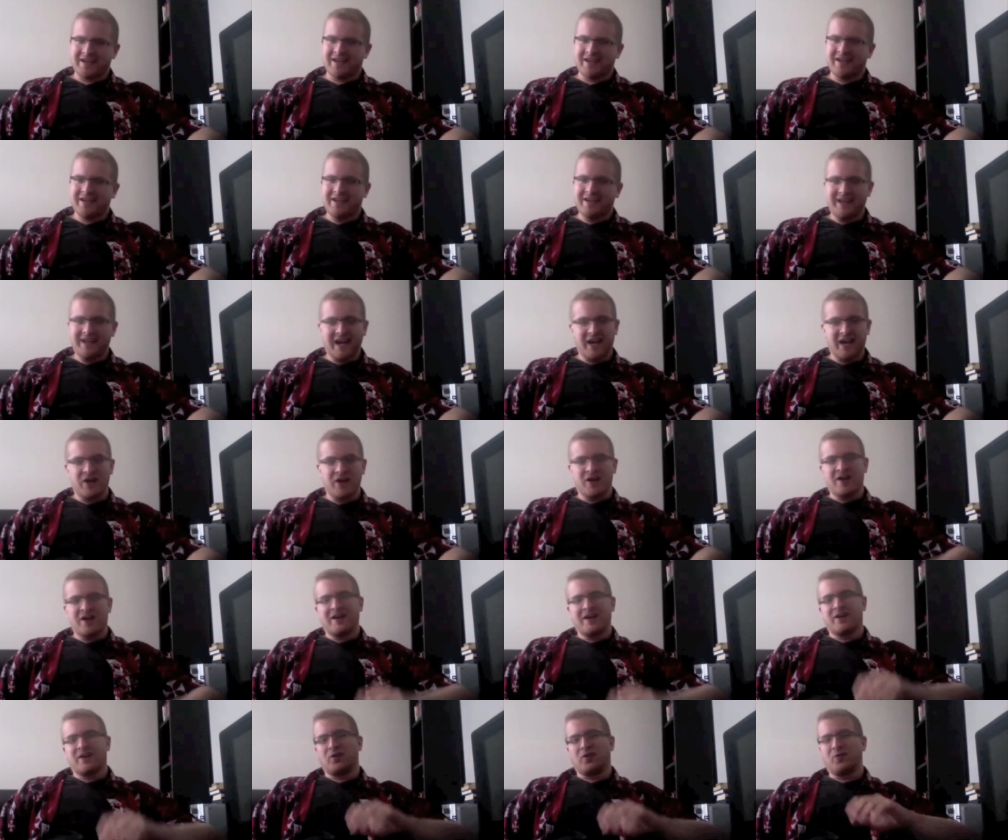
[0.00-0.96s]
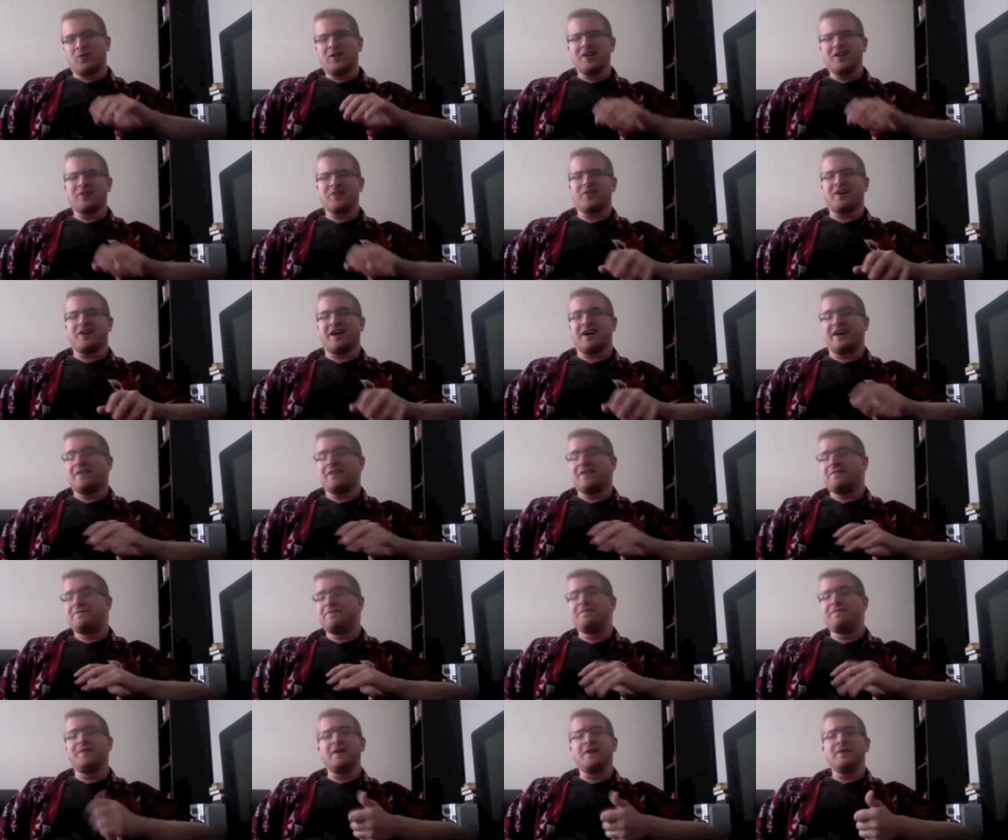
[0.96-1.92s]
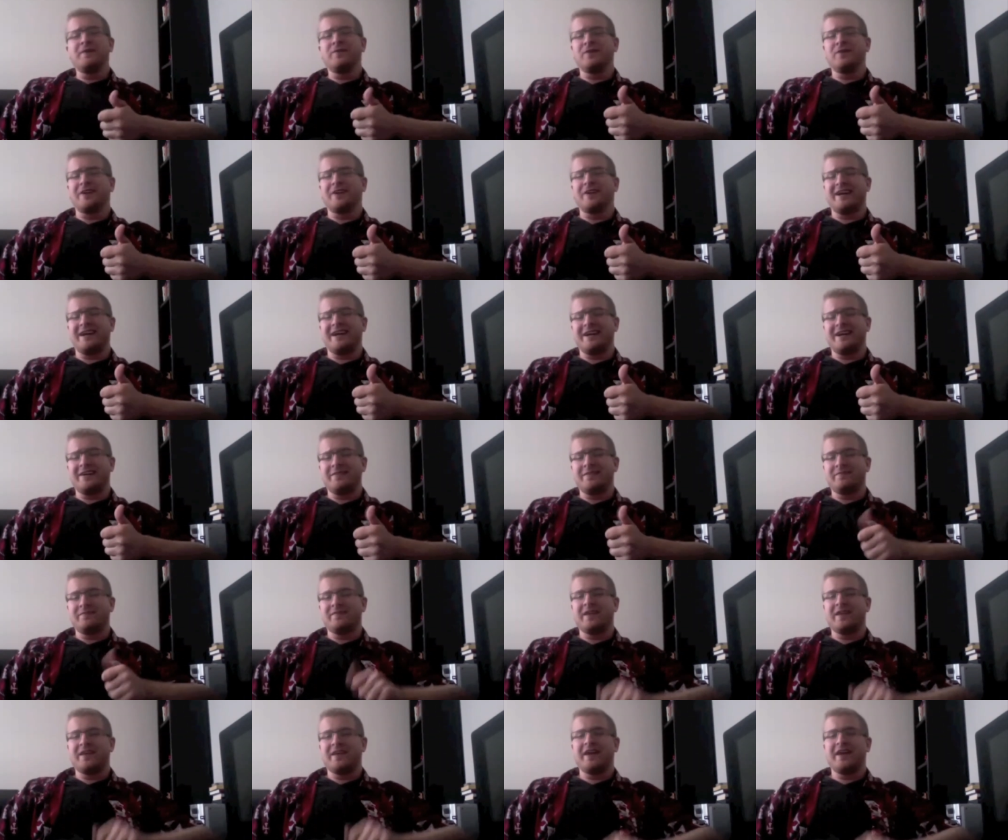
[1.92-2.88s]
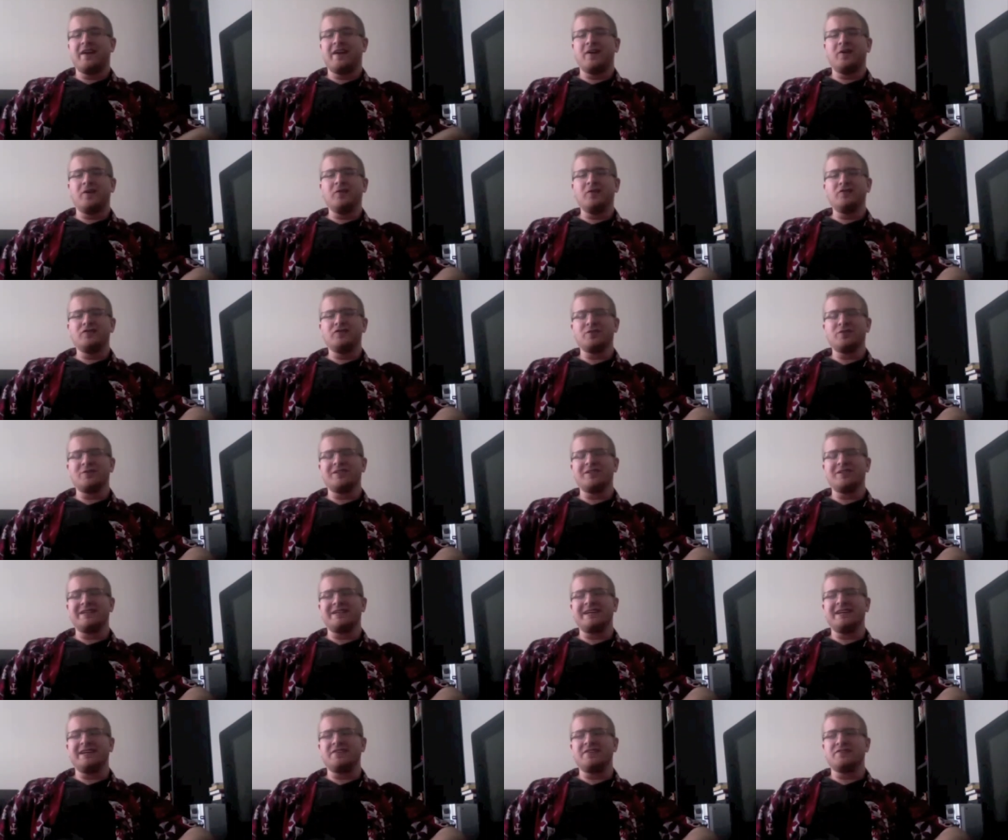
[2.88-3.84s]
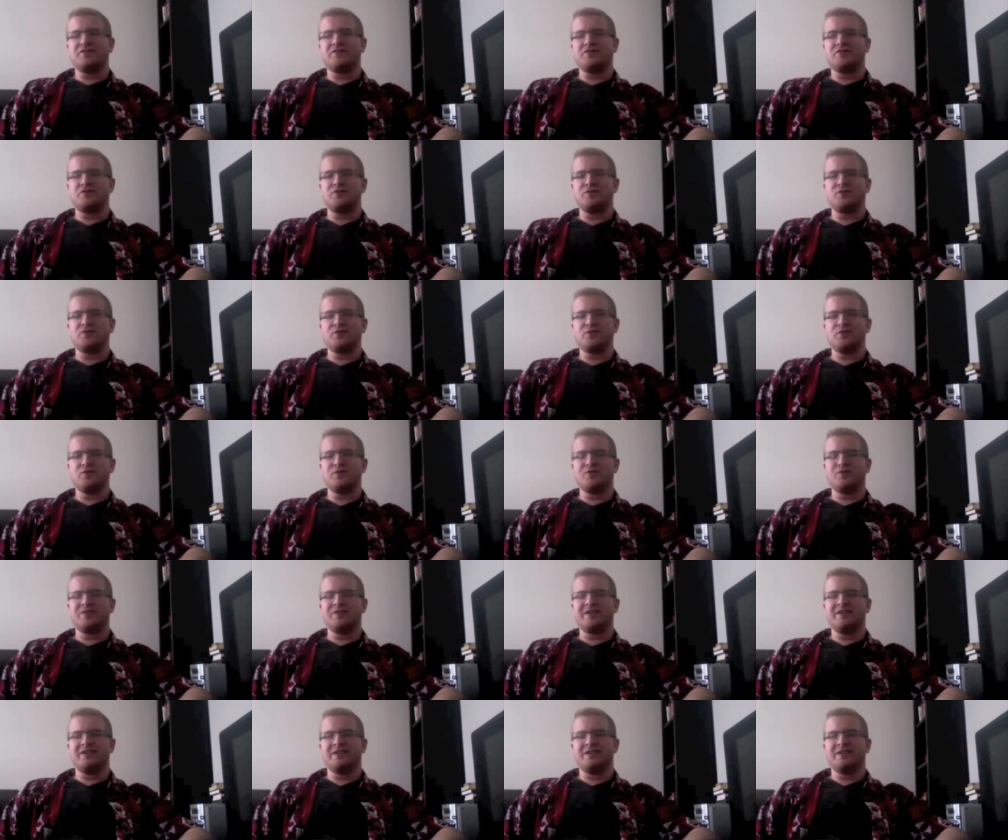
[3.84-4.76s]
Yeah, Gorilla Grodd, fun read, and also it leads to